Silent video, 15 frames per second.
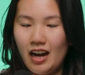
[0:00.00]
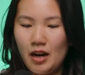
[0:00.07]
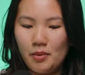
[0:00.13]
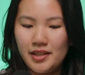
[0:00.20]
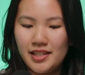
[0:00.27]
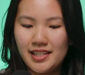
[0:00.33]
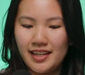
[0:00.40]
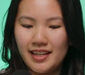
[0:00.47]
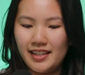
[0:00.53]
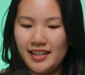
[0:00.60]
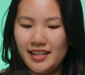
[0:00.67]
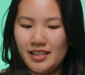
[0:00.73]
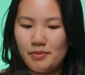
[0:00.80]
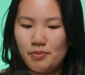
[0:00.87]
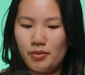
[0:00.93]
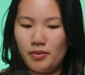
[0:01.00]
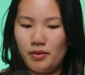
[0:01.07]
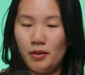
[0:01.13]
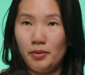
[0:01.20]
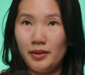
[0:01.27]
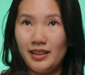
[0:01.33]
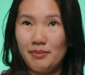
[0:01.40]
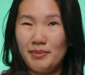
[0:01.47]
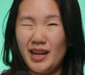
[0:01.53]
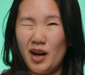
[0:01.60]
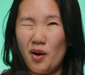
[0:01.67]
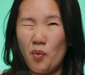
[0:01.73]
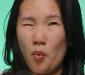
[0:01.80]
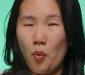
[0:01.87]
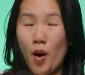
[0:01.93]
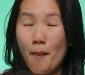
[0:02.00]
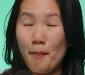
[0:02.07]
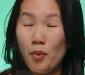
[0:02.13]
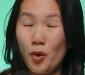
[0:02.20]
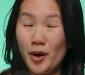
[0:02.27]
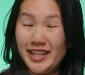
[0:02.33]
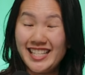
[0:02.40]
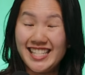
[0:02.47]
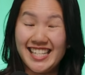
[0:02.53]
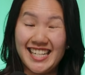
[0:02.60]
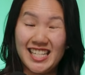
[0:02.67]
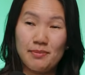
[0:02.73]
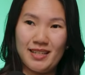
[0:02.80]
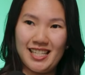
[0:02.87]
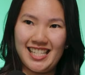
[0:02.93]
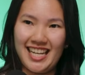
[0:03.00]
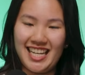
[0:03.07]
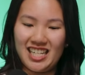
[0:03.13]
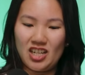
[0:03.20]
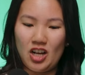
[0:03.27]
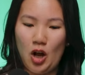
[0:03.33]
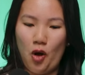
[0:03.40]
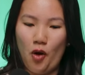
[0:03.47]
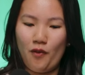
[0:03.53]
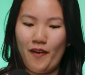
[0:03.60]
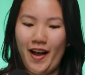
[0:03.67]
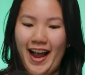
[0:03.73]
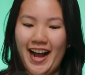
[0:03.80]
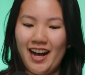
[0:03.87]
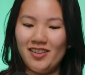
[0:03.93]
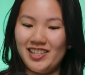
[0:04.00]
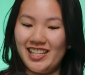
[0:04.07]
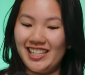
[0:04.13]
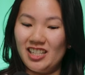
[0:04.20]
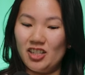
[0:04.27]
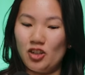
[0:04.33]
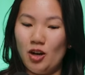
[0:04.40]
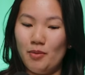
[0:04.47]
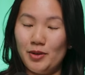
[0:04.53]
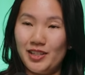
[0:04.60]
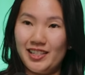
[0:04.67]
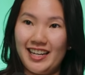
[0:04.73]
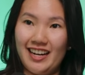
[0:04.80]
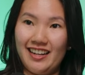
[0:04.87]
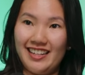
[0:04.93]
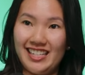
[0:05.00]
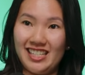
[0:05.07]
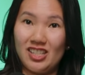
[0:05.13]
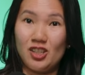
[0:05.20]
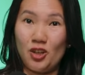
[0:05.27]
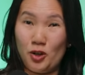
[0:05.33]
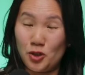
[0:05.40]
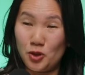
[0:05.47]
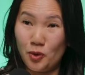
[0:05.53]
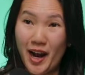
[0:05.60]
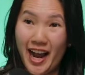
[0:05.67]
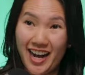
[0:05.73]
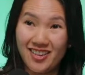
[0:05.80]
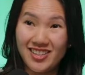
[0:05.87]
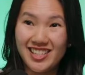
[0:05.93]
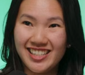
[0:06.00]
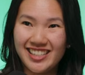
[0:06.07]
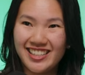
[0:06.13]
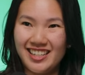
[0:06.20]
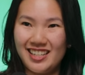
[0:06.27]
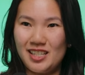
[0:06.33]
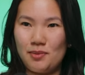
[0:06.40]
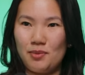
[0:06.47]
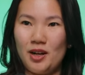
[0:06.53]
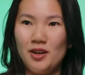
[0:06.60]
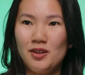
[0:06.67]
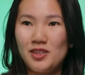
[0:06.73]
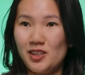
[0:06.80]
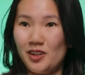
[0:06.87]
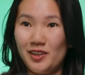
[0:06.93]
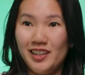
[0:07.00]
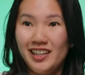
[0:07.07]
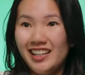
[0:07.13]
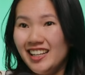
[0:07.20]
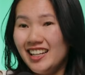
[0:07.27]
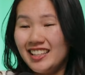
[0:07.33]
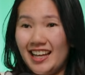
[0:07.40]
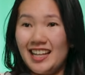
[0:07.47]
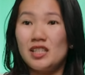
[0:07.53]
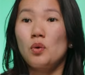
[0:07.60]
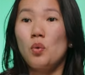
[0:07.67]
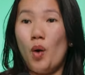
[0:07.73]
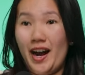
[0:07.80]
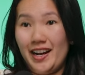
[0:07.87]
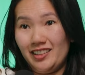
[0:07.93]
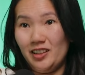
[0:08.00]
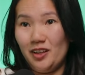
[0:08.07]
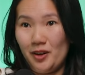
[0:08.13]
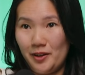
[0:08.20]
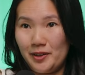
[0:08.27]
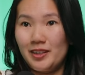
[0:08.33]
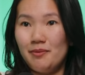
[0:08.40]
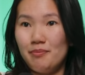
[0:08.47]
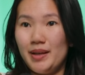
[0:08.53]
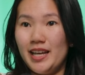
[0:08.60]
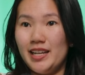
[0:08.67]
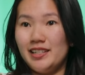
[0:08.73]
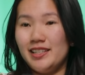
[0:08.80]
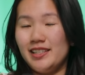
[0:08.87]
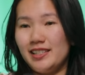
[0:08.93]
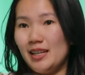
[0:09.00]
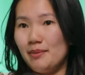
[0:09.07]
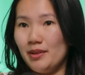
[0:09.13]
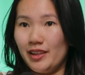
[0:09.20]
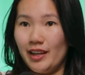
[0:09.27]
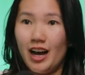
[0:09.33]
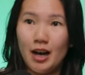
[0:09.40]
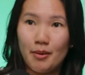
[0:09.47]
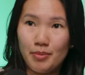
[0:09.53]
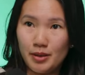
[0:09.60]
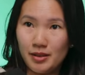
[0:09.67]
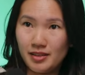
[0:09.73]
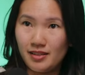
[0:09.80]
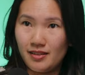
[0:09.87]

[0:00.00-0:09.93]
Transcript: I would say there's probably about 1.6% of housing in Thomastown is social housing as well. So that's quite low compared to some of the other